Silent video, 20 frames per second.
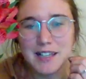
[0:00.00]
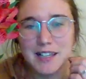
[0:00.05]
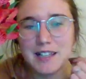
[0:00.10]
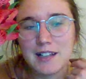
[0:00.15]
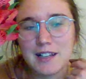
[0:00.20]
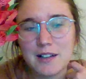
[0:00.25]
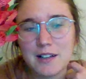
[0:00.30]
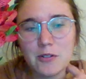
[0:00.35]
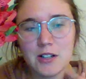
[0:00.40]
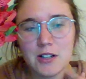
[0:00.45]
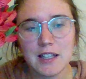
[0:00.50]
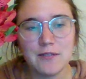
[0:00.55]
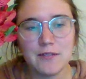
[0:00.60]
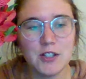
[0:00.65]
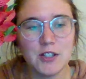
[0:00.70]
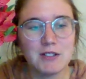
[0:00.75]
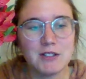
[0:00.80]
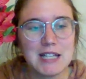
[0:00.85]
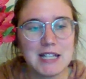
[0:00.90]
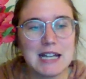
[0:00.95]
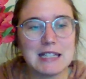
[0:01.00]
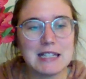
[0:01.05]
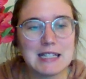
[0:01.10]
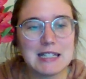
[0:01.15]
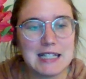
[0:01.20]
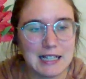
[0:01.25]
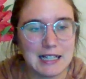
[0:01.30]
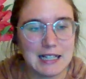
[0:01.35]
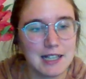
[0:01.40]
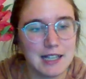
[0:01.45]
And then it will give you 10
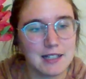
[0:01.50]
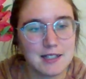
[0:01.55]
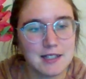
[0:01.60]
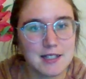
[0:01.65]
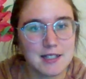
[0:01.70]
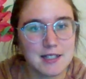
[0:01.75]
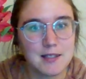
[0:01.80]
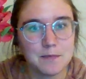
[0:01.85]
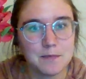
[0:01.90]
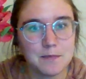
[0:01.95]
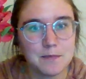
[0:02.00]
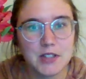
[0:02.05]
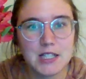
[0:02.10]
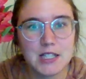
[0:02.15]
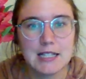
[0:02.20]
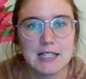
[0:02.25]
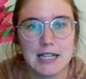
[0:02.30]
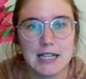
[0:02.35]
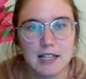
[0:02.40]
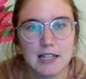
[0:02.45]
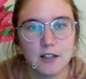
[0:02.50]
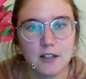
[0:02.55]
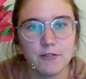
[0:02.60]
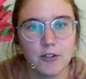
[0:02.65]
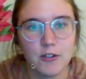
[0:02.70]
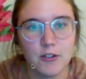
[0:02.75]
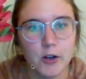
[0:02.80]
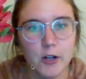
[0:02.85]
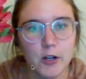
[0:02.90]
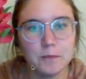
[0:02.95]
seconds to take the
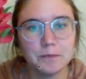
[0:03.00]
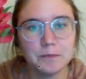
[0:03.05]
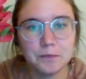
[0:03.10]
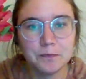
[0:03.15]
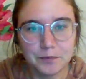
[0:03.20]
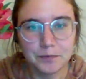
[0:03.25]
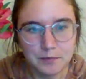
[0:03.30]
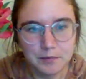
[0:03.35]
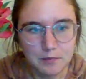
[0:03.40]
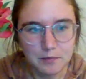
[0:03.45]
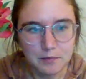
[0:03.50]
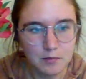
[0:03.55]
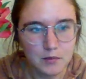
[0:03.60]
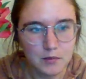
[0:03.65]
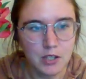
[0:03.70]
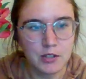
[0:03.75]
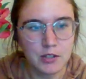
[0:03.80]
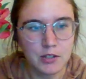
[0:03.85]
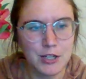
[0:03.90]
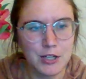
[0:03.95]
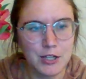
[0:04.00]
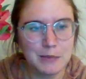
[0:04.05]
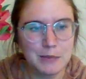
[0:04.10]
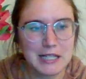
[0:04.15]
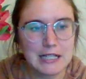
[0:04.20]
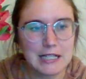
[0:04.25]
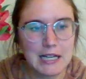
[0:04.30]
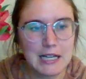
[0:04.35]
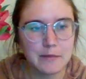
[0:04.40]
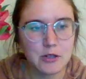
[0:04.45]
photo. So my
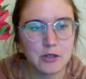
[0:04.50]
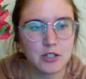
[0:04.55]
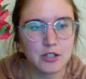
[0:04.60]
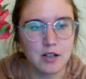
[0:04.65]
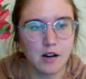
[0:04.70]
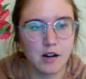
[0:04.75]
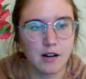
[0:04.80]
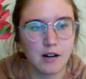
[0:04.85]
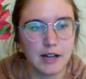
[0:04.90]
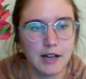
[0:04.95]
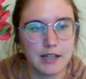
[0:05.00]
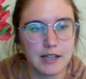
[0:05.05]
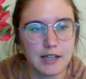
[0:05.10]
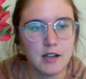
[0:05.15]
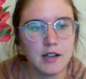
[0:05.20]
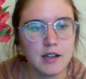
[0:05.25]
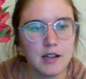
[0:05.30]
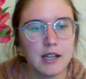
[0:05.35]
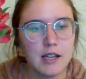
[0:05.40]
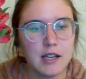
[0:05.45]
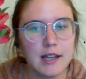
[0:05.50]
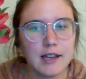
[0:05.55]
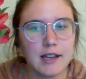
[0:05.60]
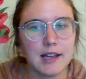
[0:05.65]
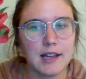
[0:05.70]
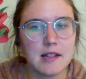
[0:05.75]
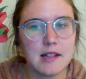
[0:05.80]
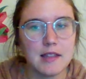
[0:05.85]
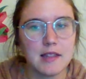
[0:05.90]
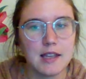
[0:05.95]
timer's on,
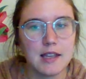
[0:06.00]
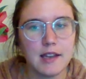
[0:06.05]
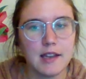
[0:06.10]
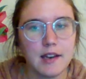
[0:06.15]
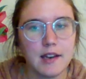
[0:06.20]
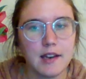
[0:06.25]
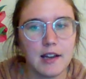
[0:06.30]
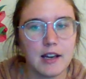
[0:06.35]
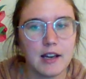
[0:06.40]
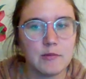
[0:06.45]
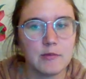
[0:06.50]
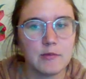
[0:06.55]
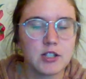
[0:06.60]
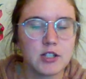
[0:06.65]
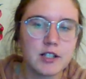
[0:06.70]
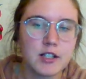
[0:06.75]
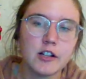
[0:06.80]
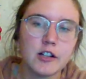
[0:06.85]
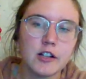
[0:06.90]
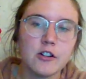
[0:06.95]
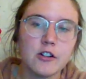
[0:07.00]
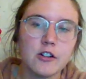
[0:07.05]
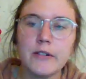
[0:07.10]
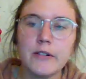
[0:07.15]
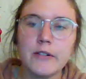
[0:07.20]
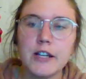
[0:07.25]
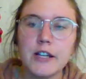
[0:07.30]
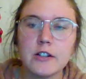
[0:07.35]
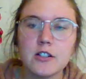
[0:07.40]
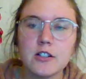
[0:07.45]
and then I'm just going to go over
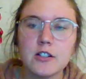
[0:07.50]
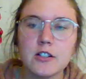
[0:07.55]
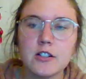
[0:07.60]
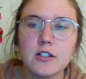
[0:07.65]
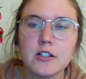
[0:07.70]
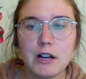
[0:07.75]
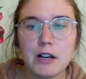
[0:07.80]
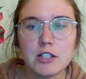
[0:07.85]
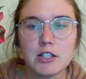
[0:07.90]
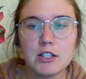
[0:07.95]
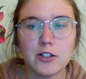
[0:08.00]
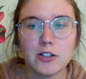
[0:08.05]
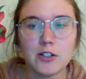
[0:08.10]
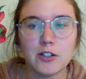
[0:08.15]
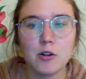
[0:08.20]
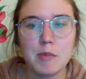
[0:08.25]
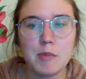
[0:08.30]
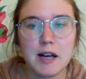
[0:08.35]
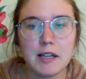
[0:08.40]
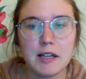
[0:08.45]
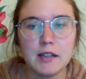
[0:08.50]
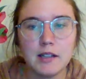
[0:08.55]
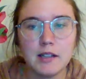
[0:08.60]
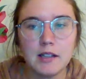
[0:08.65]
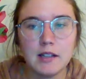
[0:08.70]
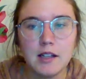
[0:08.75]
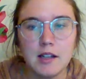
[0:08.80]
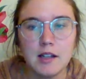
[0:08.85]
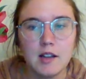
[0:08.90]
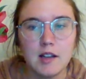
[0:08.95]
here to the white circle button.